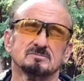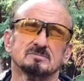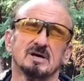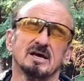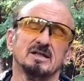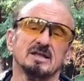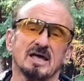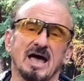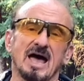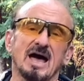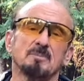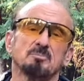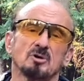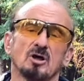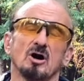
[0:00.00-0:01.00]
And the
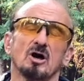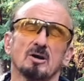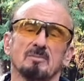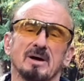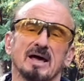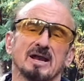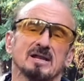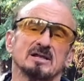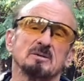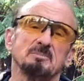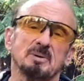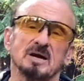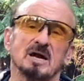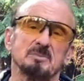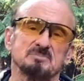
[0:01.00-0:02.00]
app will automatically
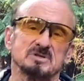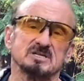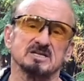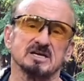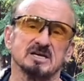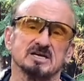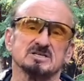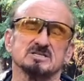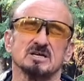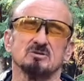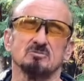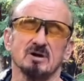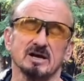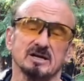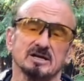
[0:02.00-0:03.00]
pick up the tickets and
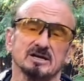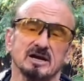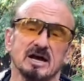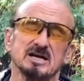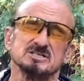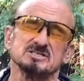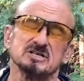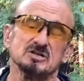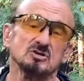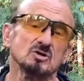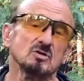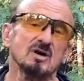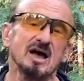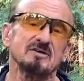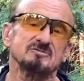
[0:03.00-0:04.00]
recognize that you
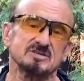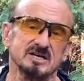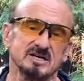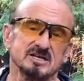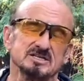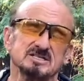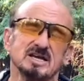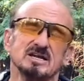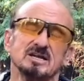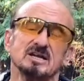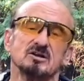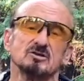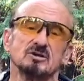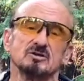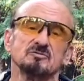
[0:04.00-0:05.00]
have tickets, and
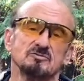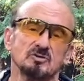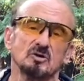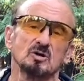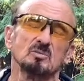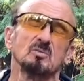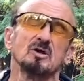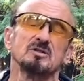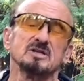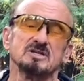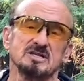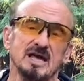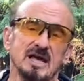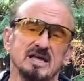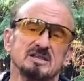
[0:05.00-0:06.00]
it'll confirm on the
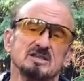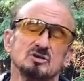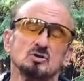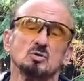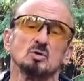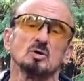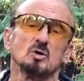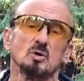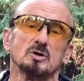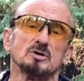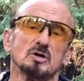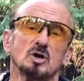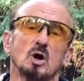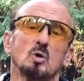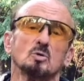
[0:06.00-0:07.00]
day that you are going to
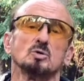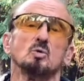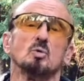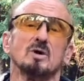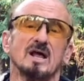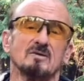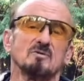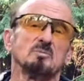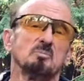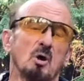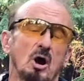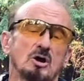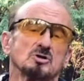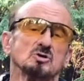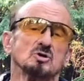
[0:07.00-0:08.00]
go to whatever
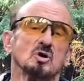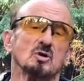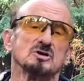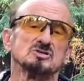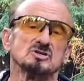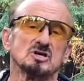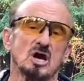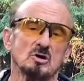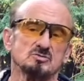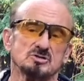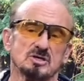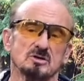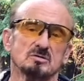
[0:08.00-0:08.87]
park you're going to go to.